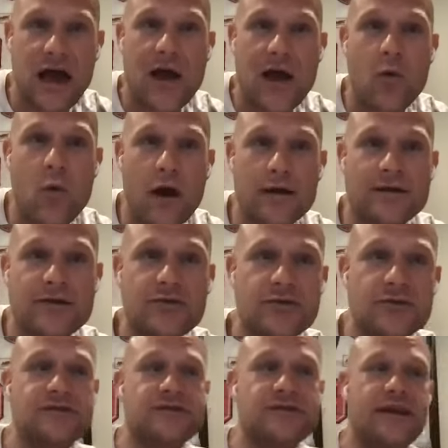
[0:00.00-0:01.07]
I want to
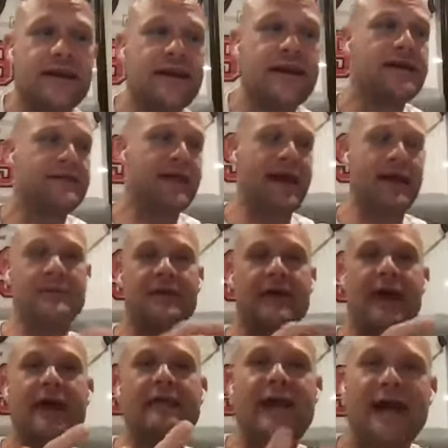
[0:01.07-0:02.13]
see that I'm
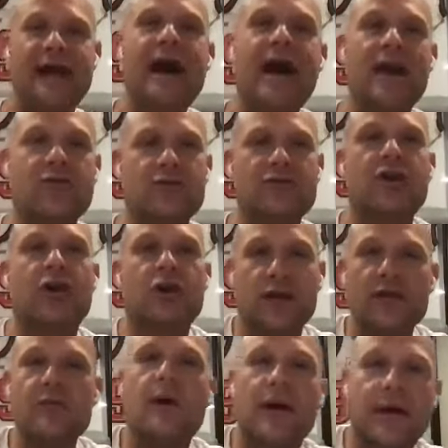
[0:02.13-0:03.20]
getting that kind of return on
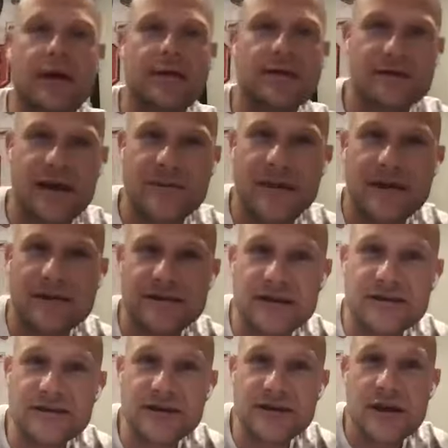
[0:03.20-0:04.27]
the money. Does that make
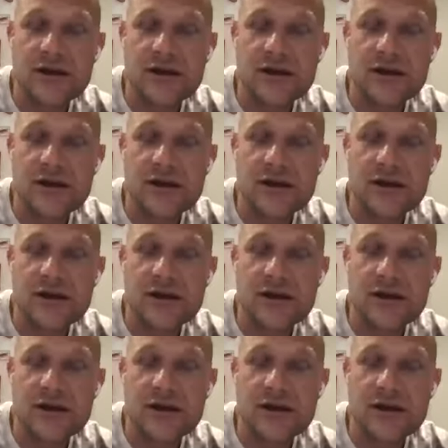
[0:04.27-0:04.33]
sense?